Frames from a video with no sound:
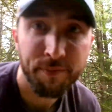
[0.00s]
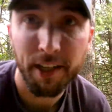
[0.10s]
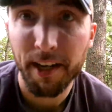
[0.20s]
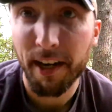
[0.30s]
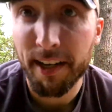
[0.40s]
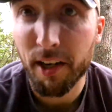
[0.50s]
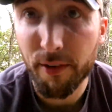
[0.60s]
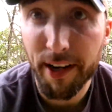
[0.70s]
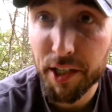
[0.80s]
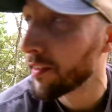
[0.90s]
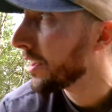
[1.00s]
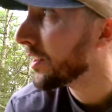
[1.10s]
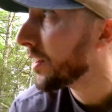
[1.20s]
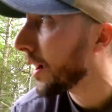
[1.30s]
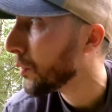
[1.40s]
you're gonna need a
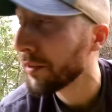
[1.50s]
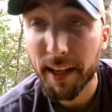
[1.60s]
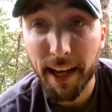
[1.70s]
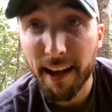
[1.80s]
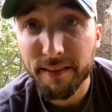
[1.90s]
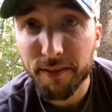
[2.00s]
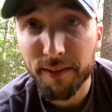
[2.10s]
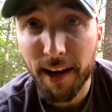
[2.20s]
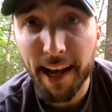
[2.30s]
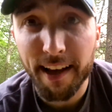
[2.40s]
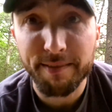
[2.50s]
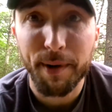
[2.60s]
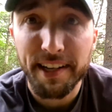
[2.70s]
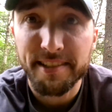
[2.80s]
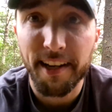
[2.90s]
rangefinder. I have
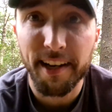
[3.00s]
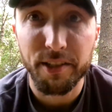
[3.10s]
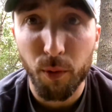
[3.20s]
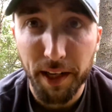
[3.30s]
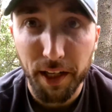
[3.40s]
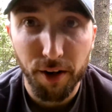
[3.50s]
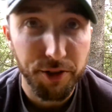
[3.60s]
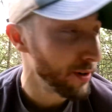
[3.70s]
mine set at 20 yards